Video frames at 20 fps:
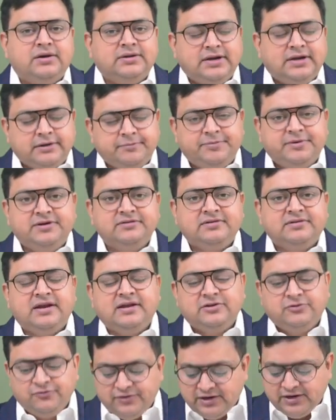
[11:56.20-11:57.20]
that person
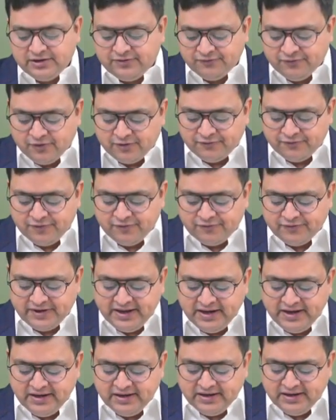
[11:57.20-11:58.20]
has worked for
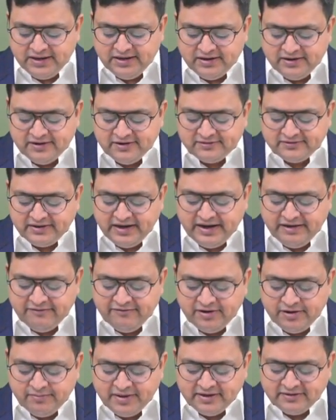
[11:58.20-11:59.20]
15 years,
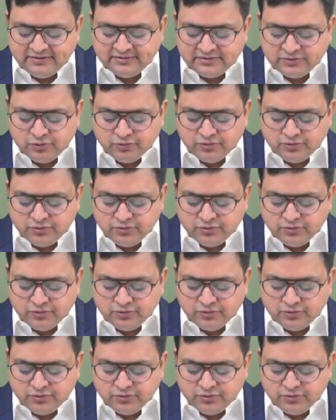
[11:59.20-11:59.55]
11 months,